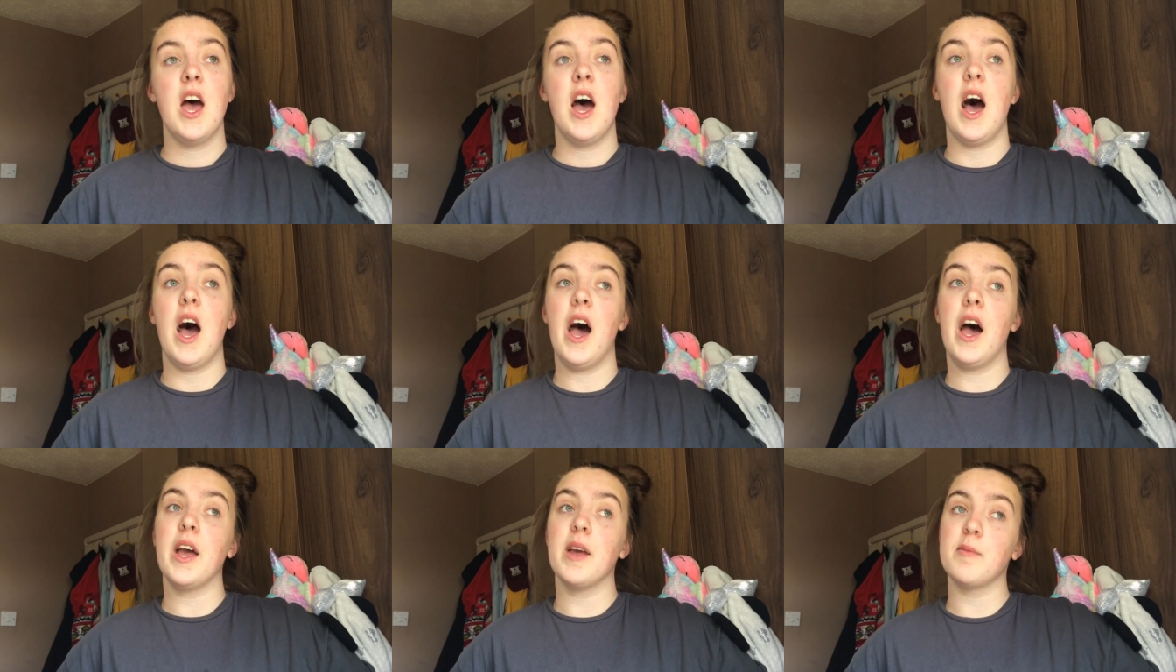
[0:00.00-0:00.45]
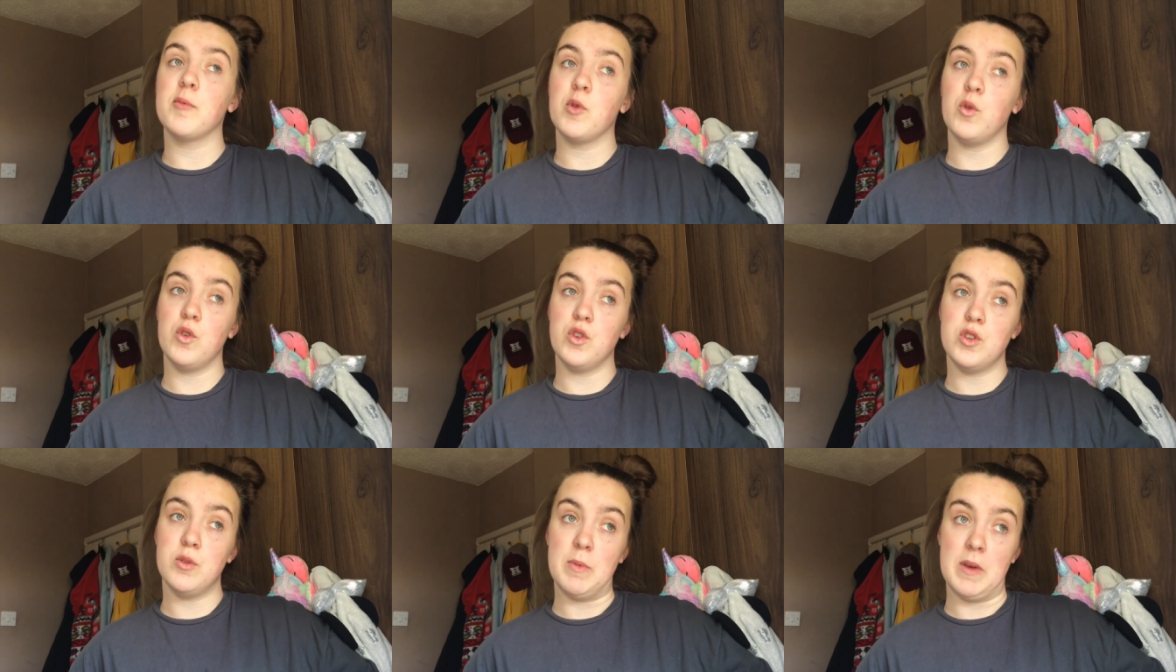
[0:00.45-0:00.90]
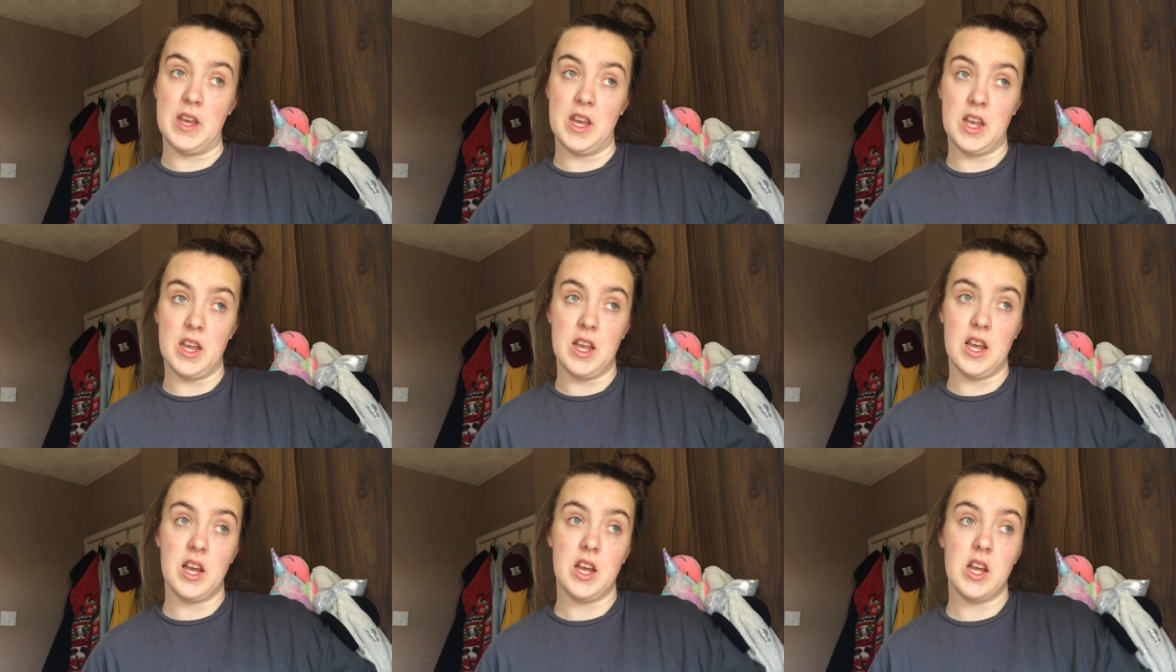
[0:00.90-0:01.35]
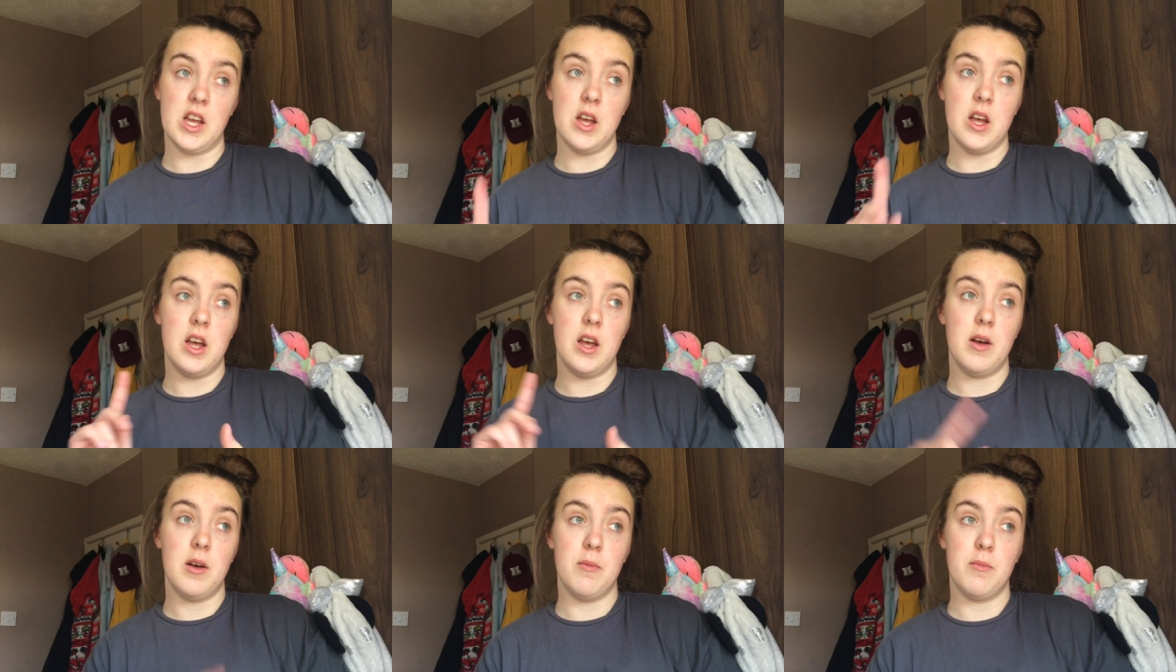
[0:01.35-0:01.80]
I am going to be
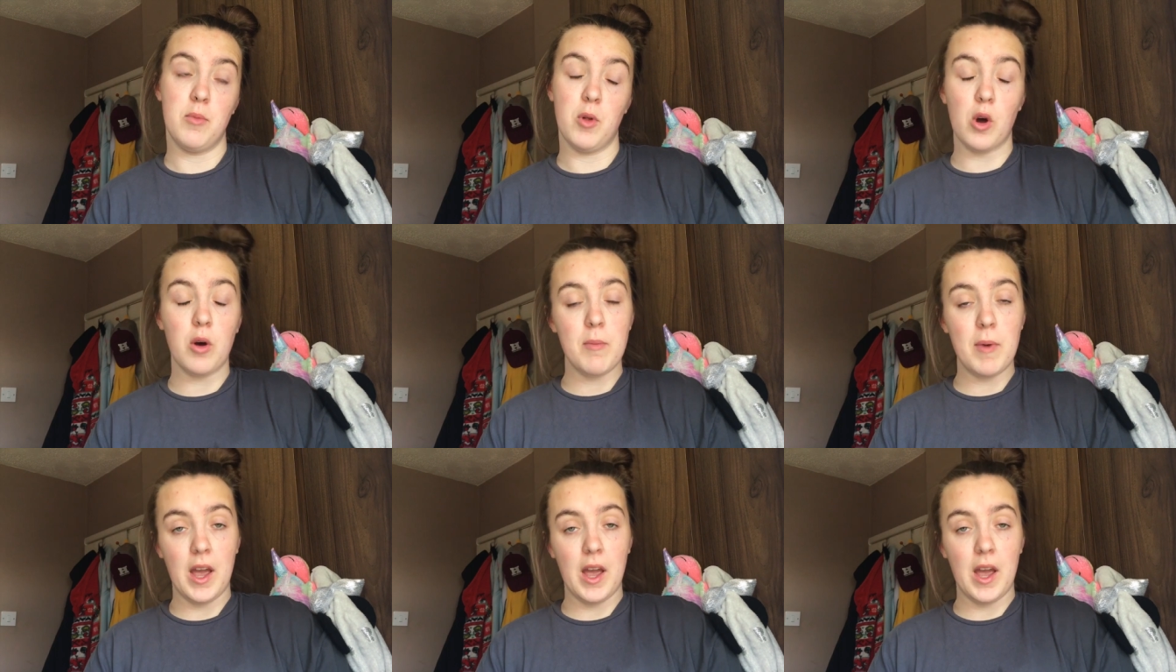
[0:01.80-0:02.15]
plucking